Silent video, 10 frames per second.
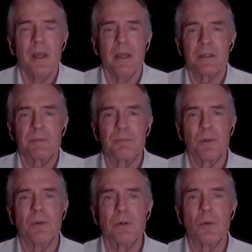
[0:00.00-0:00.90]
It's
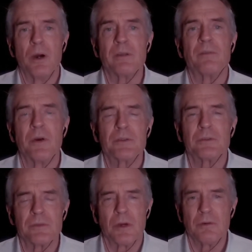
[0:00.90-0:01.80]
poor white folks
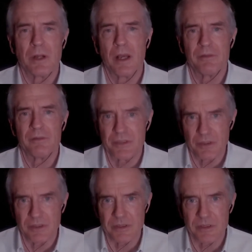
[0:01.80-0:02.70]
who don't have a
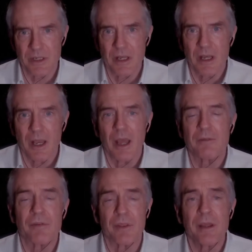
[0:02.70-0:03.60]
choice. And
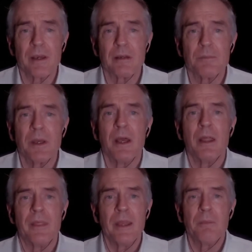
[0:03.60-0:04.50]
for them,
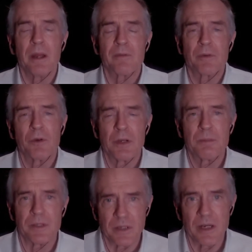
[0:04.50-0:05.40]
they might have grown up
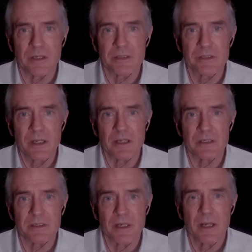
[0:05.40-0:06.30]
in the United
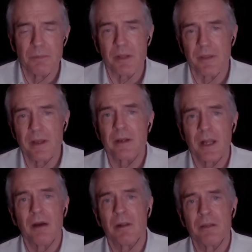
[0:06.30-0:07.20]
States, but they are
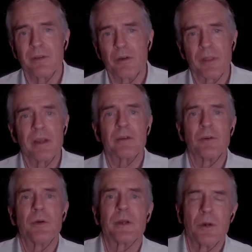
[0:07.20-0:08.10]
now living, or they are
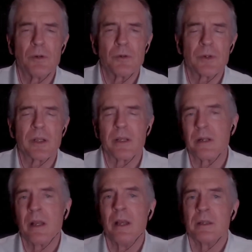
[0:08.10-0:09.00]
growing old
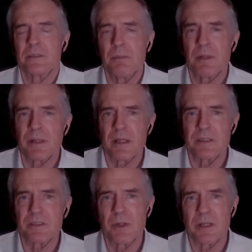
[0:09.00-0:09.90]
in something that
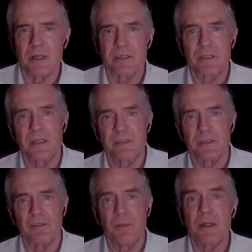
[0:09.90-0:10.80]
is really an extension
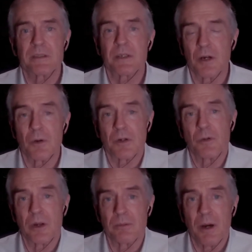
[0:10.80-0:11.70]
of Mexico or
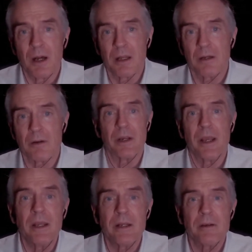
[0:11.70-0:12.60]
Guatemala or
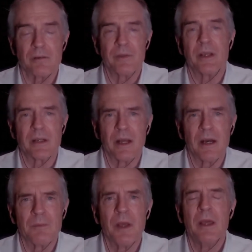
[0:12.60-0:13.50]
Haiti or
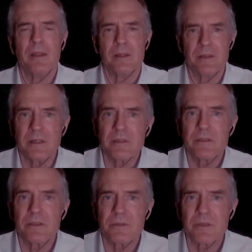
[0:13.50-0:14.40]
Vietnam. They didn't
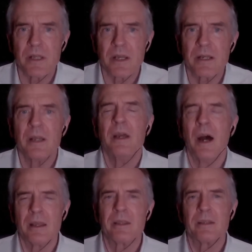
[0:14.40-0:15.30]
choose that.
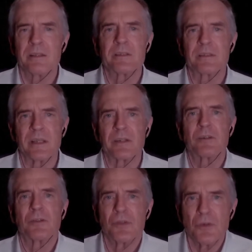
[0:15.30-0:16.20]
I think this is the
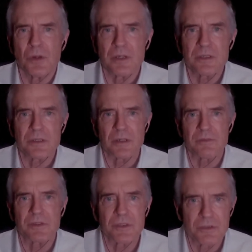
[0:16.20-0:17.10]
cruelest sort
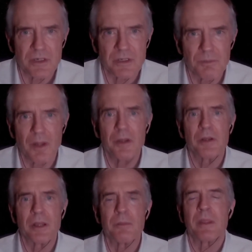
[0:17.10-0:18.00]
of trick to play on
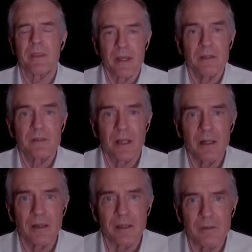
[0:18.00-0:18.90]
them, and then
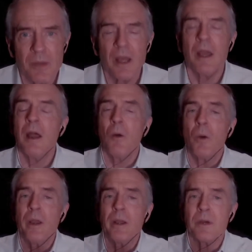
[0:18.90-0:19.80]
tell them,
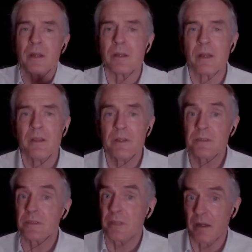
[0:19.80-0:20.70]
wait a minute. This
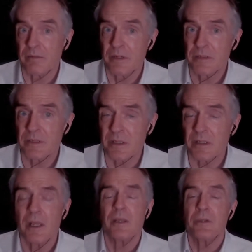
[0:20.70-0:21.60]
is diversity.
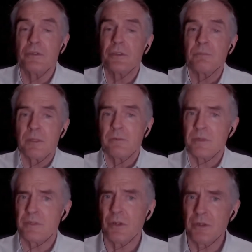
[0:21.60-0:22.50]
You should be
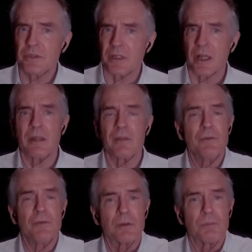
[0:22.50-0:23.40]
rejoicing. And if
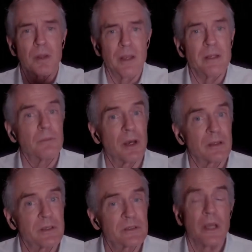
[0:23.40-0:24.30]
you complain about
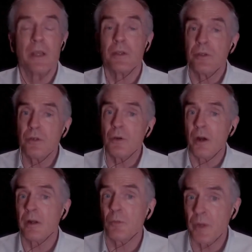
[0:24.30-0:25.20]
this, you
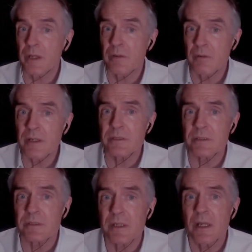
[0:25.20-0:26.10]
are a wicked
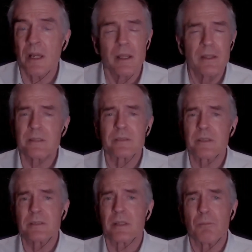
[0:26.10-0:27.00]
racist.
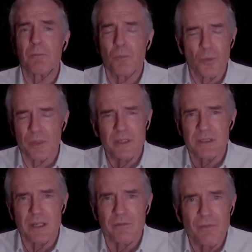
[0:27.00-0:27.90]
This
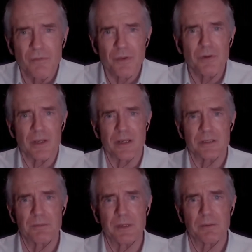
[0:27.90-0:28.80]

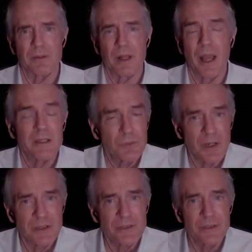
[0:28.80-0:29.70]
infuriates people, as
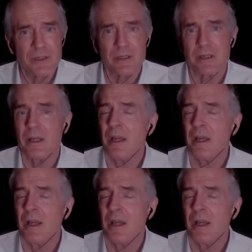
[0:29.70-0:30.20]
well it should.